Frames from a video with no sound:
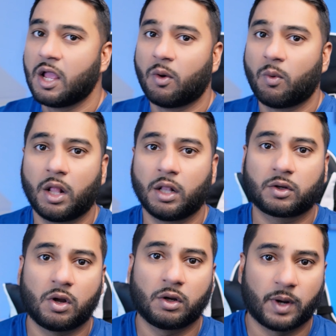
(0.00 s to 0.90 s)
Well,
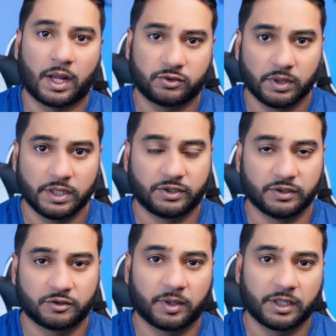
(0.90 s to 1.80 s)

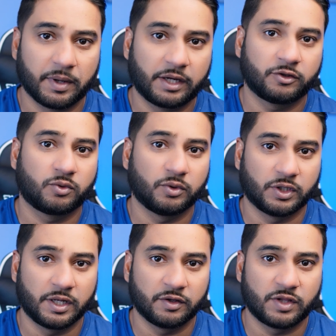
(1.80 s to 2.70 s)
congratulations, but the biggest
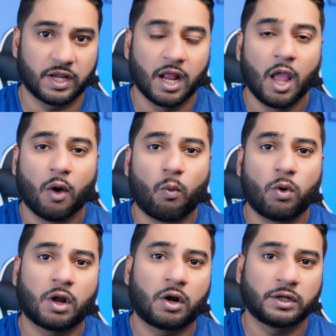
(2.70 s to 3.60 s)
question is that
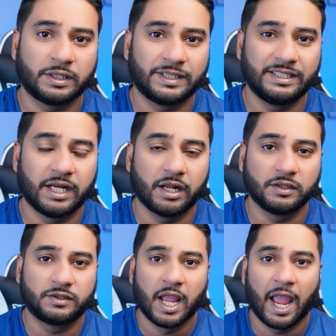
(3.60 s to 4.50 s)
what are the
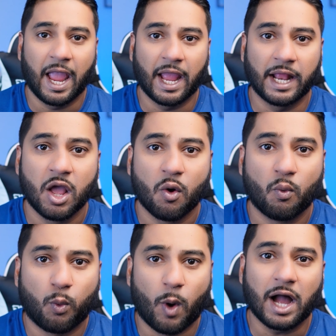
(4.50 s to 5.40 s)
details and
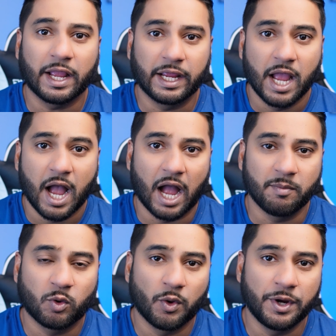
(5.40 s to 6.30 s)
why
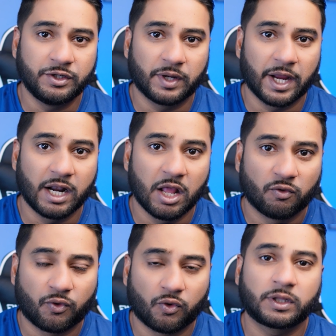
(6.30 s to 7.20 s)
I'm going to get
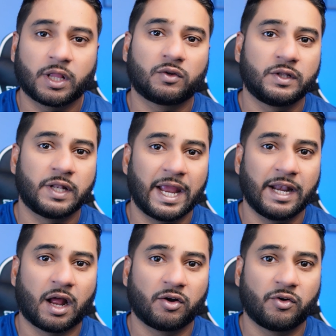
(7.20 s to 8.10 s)

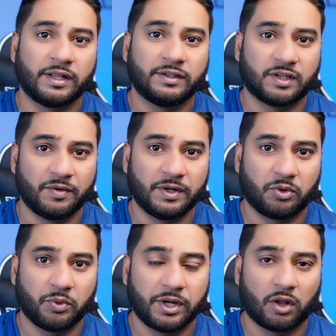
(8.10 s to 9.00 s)

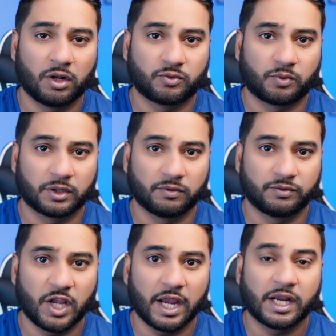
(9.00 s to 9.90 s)
$4,873 worth of
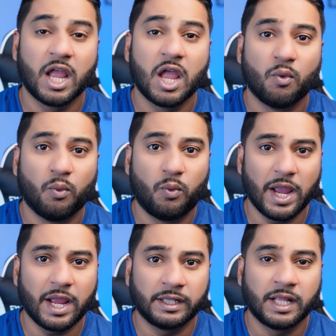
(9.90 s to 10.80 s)
check
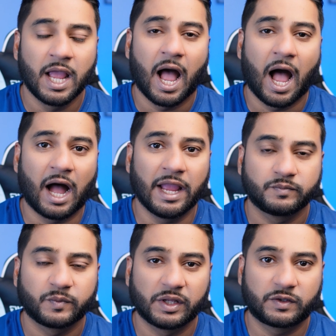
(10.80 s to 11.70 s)
when I
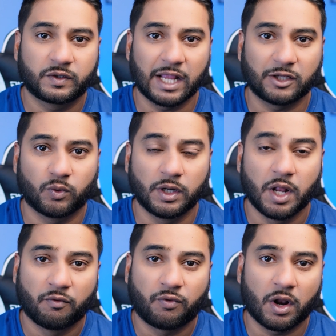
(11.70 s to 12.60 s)
am scheduled
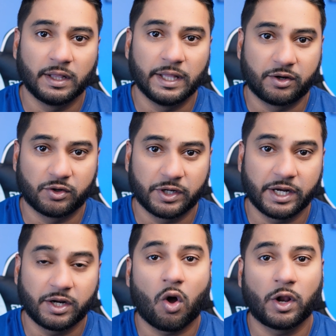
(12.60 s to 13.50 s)
for a later
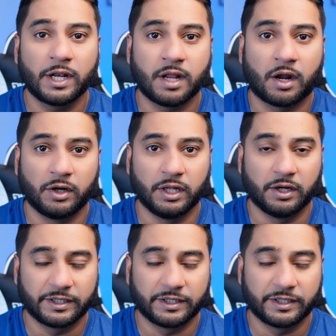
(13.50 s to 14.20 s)
date or an earlier